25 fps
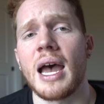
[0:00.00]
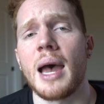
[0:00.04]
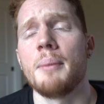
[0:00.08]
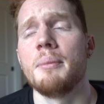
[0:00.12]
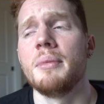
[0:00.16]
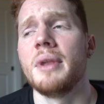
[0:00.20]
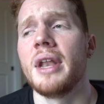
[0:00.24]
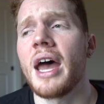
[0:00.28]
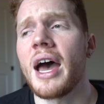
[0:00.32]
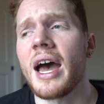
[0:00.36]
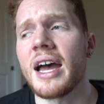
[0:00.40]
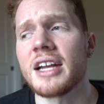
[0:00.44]

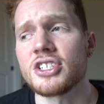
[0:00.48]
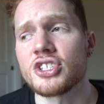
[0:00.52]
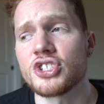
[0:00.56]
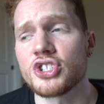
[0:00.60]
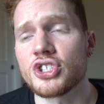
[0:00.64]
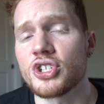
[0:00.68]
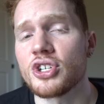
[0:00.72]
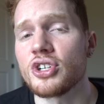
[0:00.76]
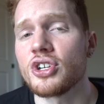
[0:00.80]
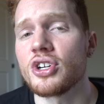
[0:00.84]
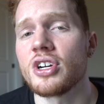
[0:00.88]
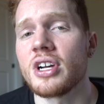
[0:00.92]
I'm not
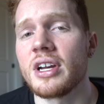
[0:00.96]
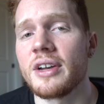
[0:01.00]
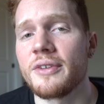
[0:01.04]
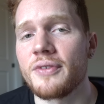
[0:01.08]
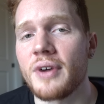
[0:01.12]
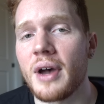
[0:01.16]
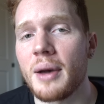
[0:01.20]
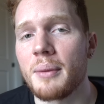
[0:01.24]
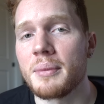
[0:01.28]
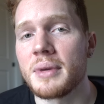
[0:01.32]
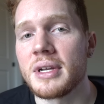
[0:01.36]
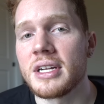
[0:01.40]
sure
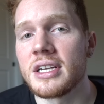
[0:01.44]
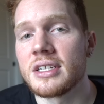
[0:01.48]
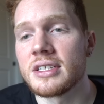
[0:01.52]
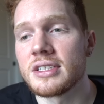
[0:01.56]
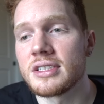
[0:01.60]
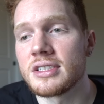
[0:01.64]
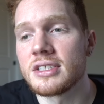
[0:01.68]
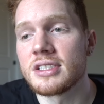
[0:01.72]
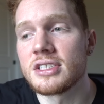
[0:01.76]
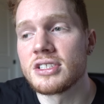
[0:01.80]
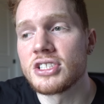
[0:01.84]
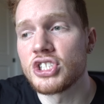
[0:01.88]
if I'm going
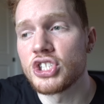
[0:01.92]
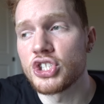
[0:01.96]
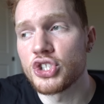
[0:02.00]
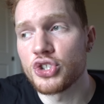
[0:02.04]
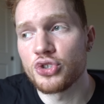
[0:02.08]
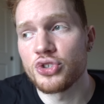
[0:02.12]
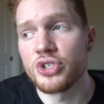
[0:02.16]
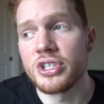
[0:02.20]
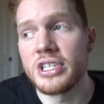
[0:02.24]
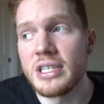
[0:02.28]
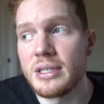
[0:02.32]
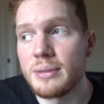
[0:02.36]
to
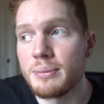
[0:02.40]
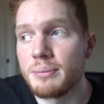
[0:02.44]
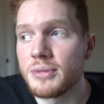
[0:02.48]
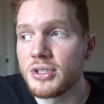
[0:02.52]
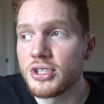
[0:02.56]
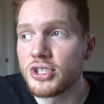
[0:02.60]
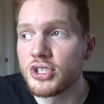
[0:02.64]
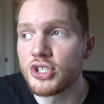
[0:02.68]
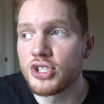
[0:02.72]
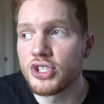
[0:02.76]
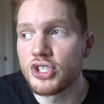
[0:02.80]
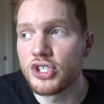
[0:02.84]
stream
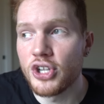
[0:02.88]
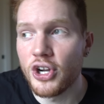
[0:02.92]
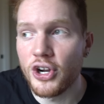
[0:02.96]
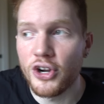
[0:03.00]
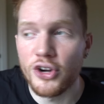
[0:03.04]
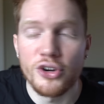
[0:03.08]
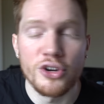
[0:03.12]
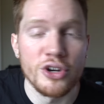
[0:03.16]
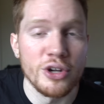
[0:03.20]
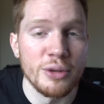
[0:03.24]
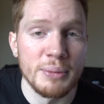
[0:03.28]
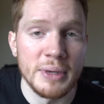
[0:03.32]

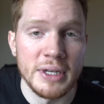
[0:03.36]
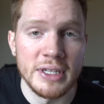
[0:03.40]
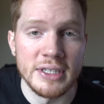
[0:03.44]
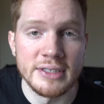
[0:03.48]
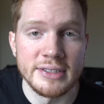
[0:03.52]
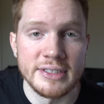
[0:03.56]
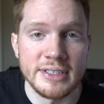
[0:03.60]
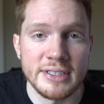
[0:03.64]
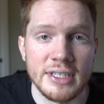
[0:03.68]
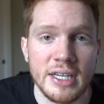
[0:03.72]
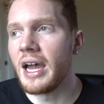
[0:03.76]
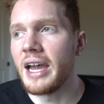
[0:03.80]
tournaments.